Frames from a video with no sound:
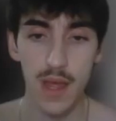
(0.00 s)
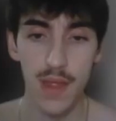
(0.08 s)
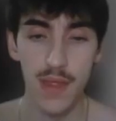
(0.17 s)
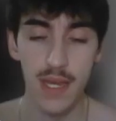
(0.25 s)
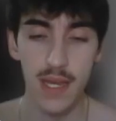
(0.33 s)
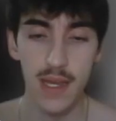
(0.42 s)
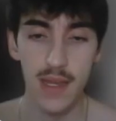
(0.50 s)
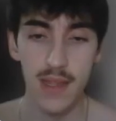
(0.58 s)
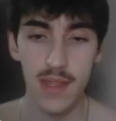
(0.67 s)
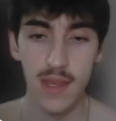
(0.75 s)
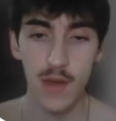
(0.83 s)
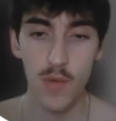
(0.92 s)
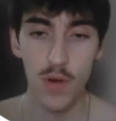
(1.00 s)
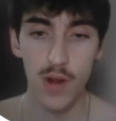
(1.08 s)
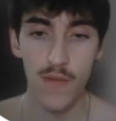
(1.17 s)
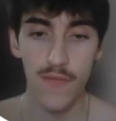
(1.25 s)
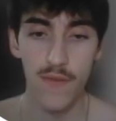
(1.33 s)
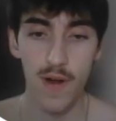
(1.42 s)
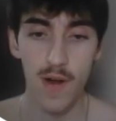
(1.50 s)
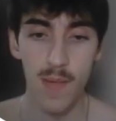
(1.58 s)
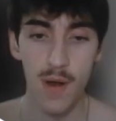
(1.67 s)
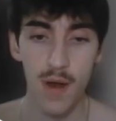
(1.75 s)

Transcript: thinking that they were going to farm